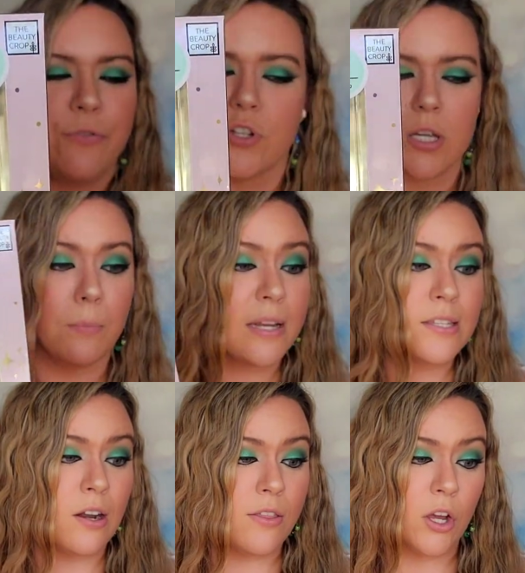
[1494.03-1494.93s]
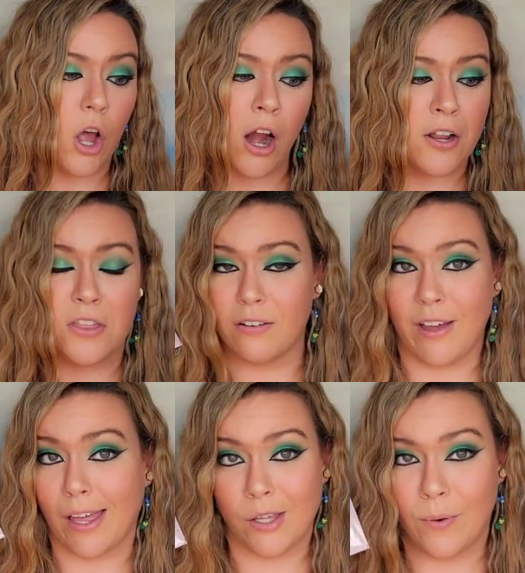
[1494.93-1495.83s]
for some reason on the card, they're
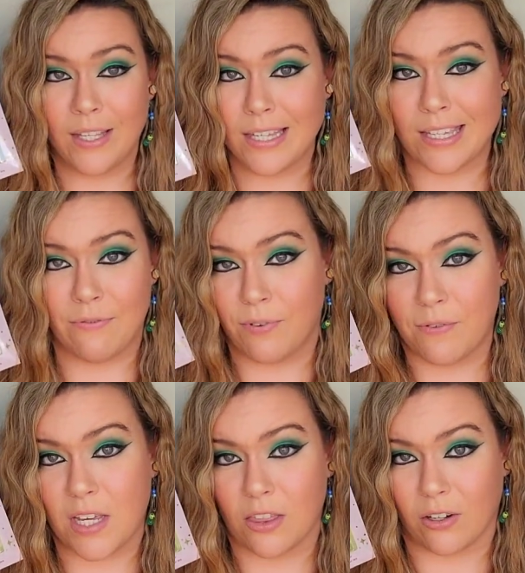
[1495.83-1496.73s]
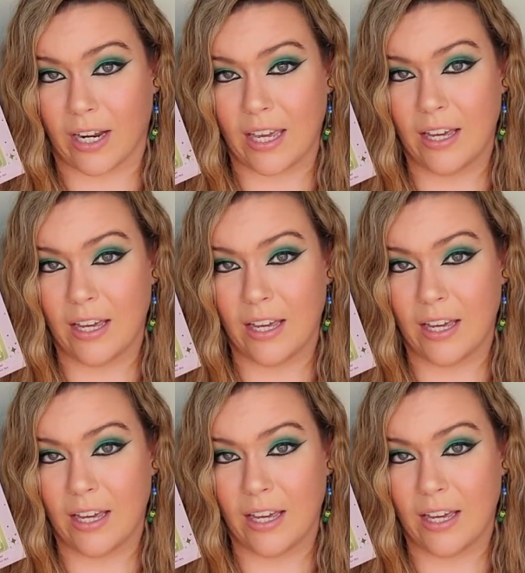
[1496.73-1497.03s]
valuing this at $53.